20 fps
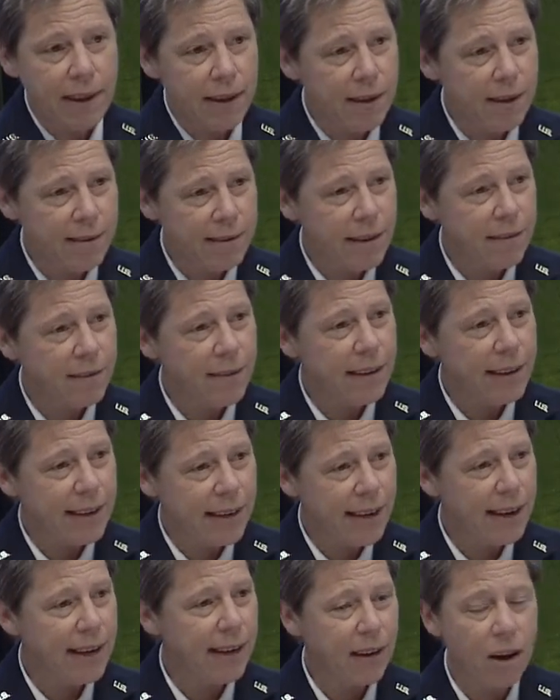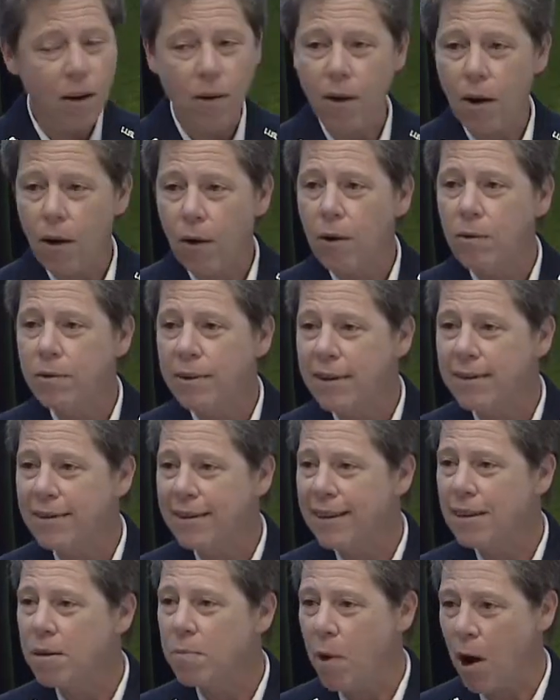essentially kick our
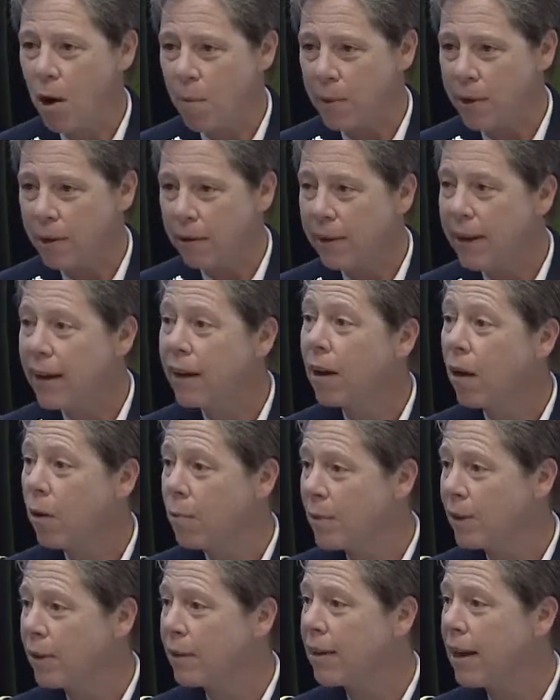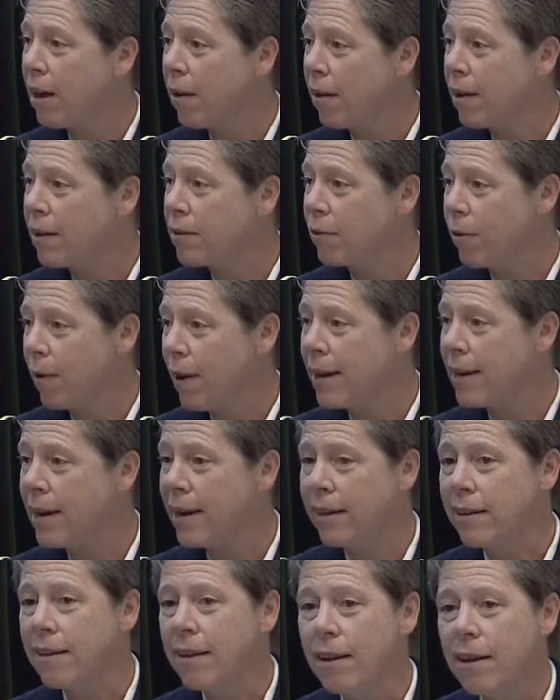ROTC department or kick our military
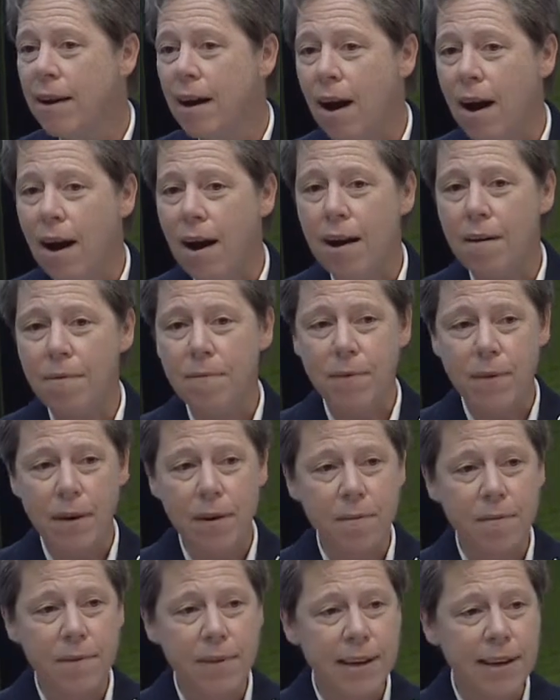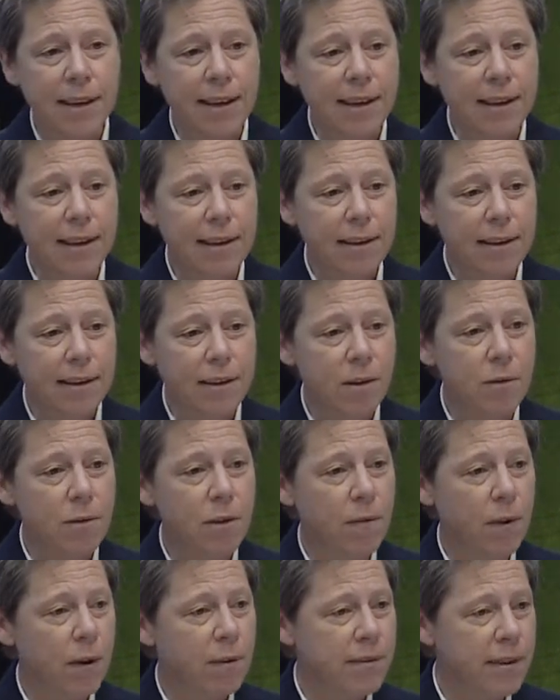training off of the
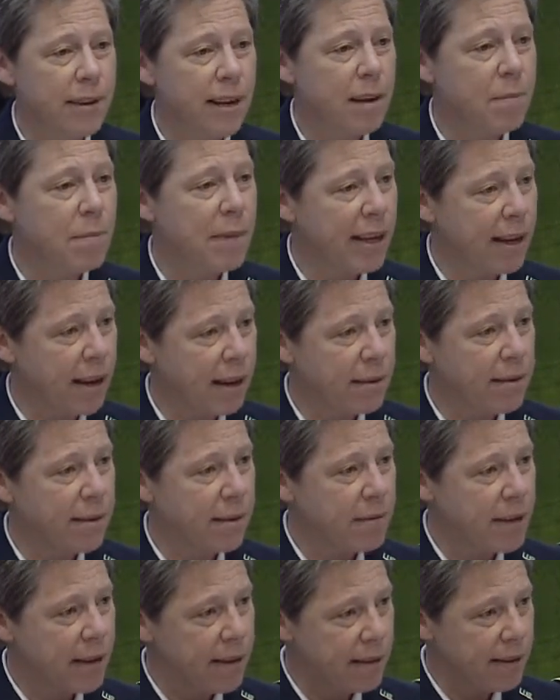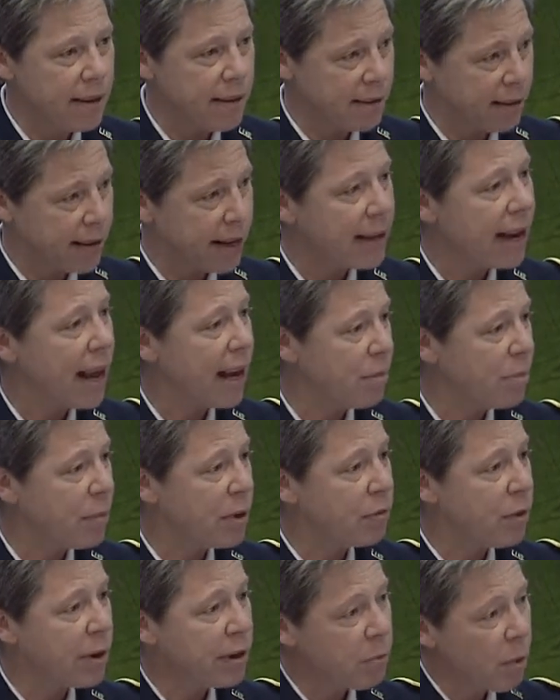university because of the disconnect
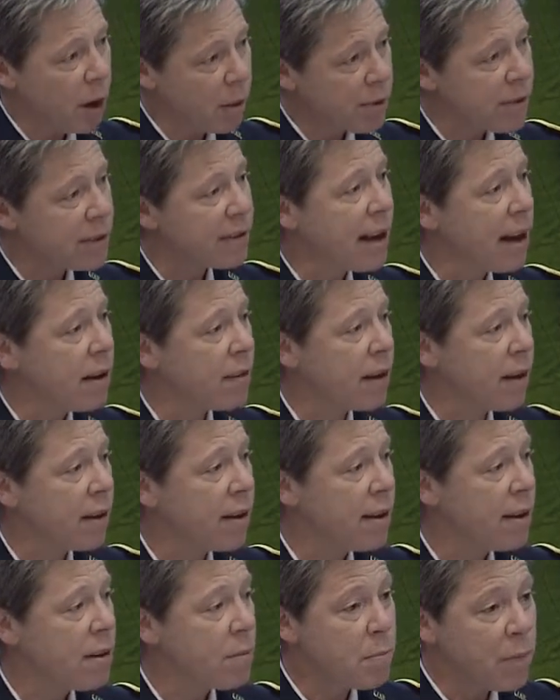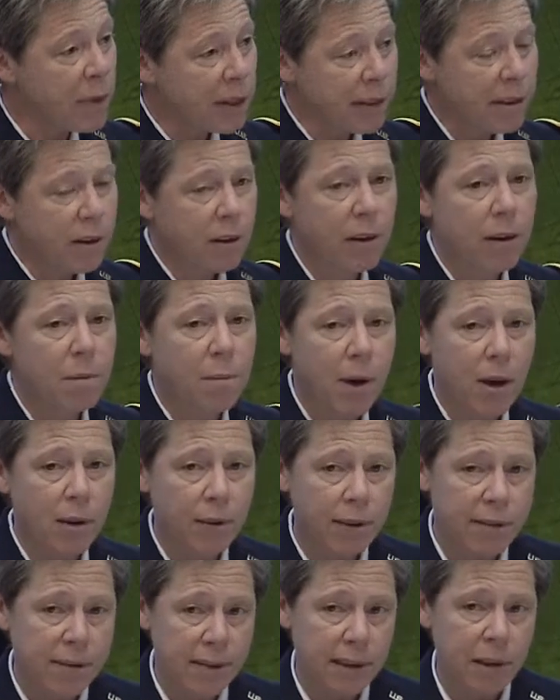between what was now the military
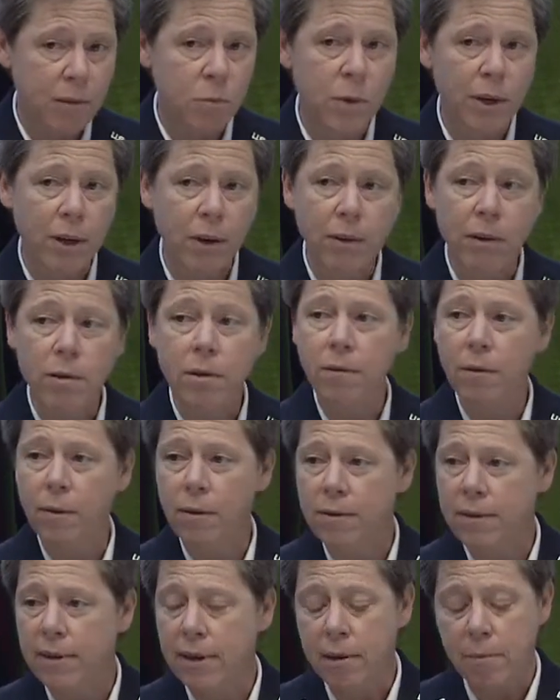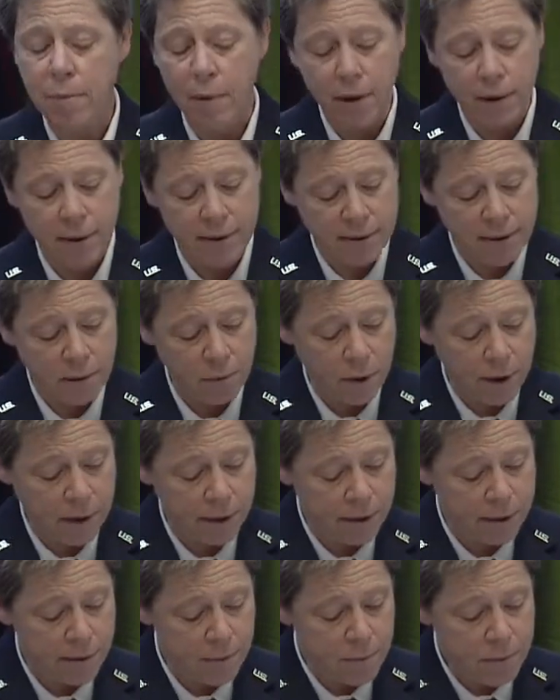policy and what our university policy
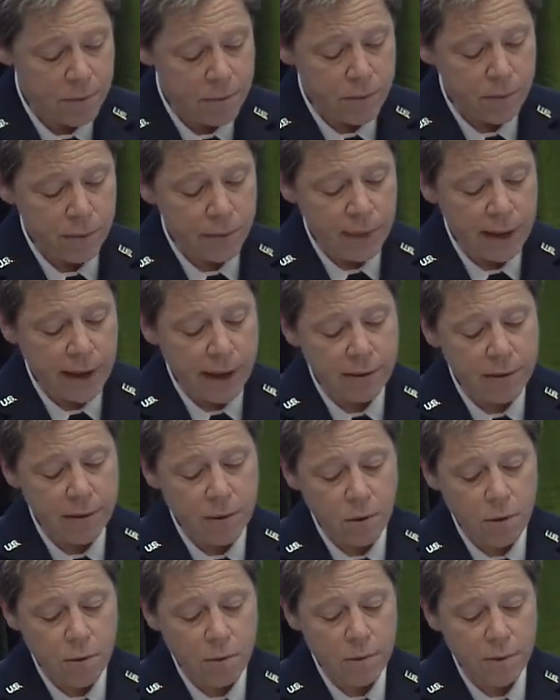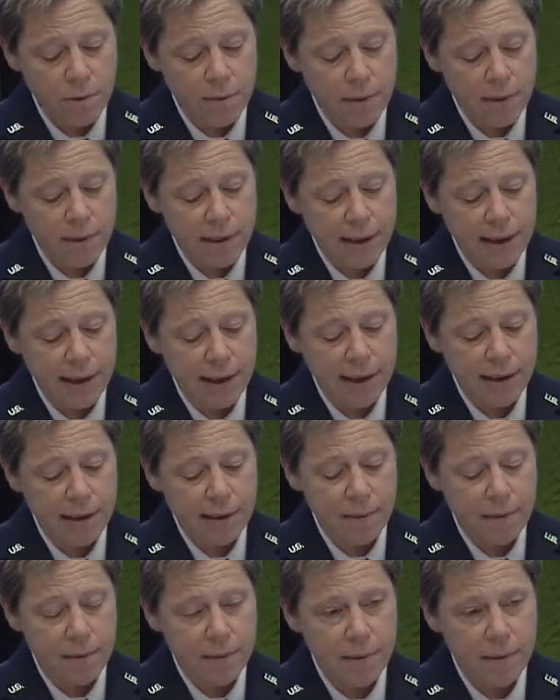was. And so the